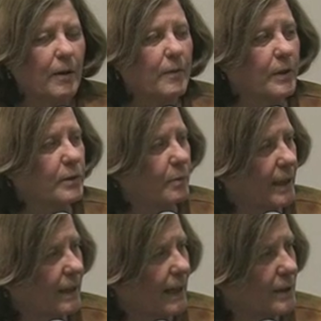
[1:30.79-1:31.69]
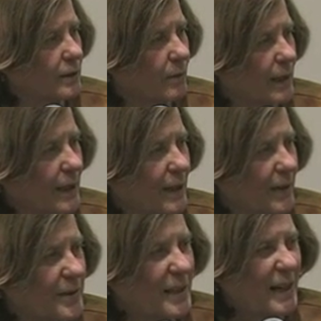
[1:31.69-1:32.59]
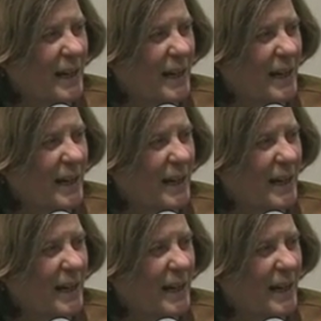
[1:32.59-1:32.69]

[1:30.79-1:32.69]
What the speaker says: over the last 20 years,